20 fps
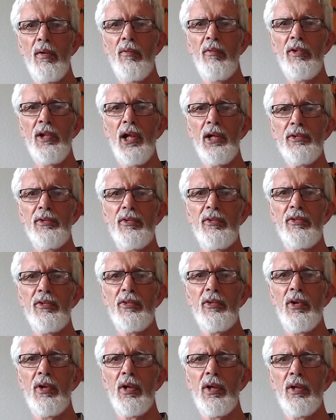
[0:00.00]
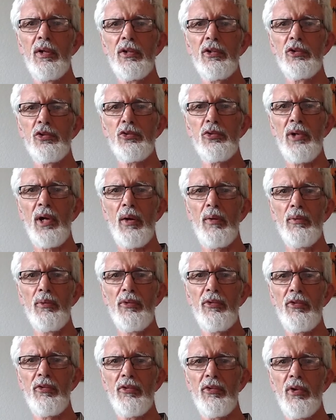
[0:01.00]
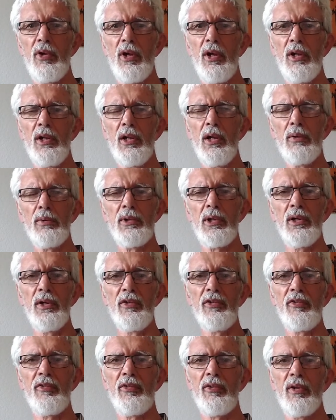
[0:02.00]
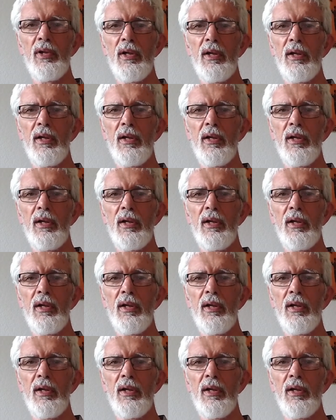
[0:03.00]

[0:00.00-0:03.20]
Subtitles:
floods, droughts, locusts,